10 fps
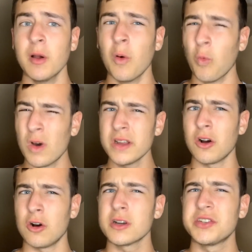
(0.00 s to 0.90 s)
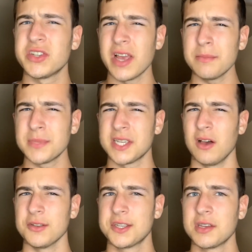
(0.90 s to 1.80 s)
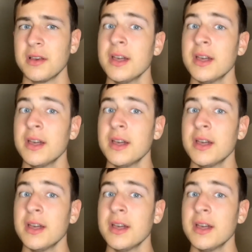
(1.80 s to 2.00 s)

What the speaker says: What are stem cells?